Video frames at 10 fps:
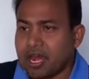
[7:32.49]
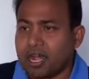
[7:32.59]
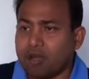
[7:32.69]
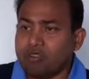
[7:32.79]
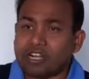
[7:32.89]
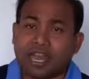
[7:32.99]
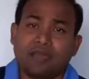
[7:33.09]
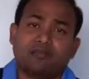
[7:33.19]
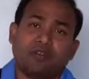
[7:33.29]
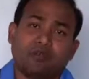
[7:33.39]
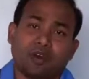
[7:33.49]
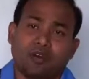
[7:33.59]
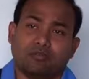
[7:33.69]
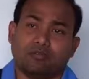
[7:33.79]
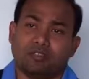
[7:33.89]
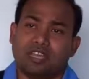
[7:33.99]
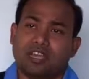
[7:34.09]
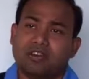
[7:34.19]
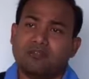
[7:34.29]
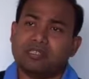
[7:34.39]
Now the types of cloud. There
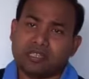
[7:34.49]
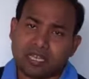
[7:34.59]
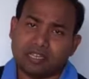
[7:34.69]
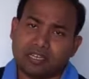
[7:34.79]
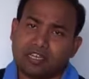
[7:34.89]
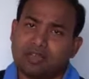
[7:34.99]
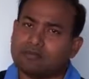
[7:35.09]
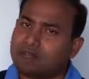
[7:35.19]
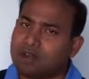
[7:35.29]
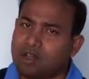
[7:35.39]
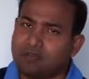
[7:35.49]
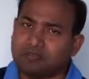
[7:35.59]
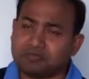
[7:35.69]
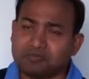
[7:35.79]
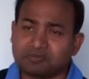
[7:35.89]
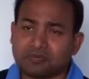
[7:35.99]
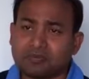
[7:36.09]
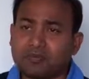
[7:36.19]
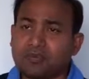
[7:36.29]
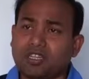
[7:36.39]
are basically 3 types of cloud:
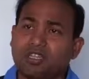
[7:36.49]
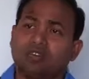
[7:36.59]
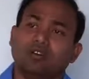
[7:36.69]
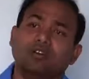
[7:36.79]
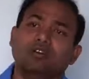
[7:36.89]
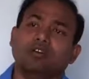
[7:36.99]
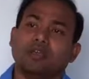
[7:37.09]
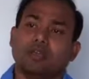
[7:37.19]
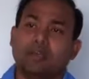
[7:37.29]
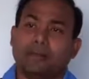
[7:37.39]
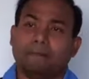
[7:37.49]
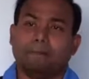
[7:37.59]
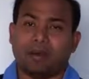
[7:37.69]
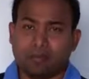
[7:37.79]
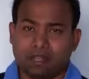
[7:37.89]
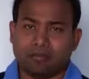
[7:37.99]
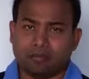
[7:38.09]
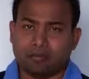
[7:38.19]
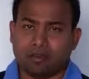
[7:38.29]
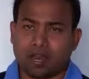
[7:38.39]
your public
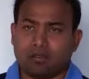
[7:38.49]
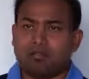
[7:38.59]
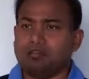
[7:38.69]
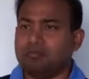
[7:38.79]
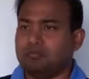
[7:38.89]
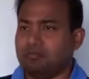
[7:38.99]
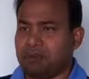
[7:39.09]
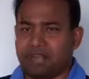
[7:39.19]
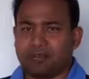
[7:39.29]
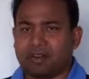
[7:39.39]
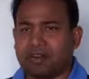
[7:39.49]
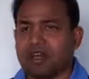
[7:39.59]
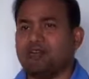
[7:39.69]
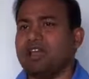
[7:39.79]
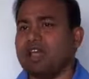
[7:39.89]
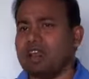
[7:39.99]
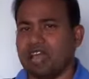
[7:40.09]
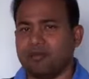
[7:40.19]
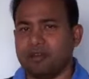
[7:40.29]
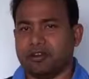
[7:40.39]
cloud, private cloud and
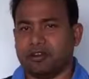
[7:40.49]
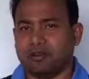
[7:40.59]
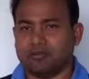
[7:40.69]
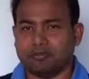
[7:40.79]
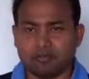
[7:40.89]
hybrid cloud.